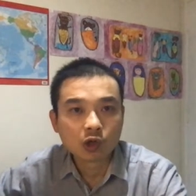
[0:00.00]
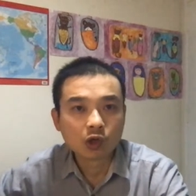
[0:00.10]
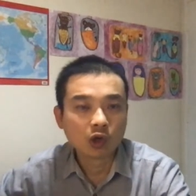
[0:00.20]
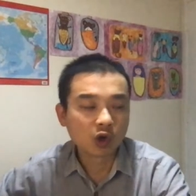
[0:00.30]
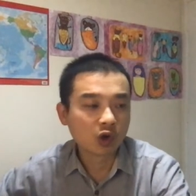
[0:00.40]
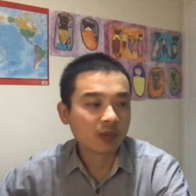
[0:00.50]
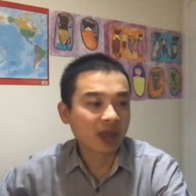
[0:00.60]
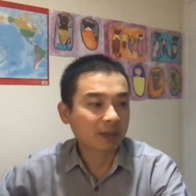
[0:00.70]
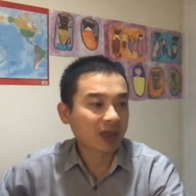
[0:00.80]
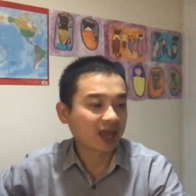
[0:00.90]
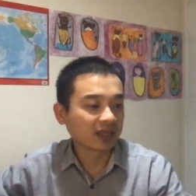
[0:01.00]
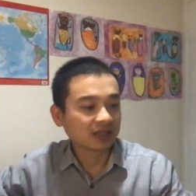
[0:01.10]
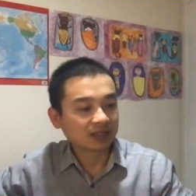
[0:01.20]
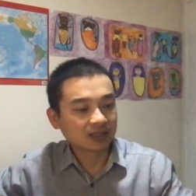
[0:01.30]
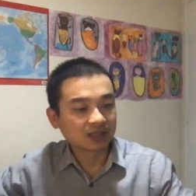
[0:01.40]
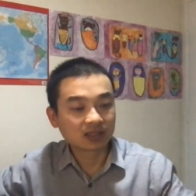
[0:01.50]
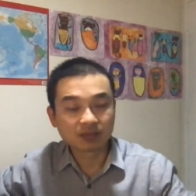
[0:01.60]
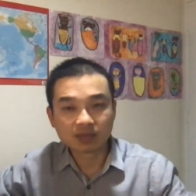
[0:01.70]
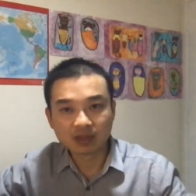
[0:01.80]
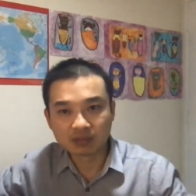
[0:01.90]
lower back pain
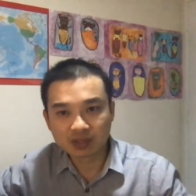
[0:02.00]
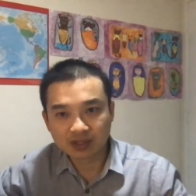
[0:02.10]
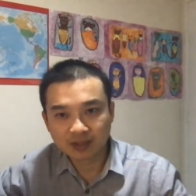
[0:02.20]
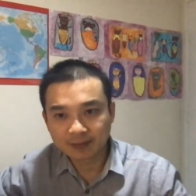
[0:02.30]
symptoms.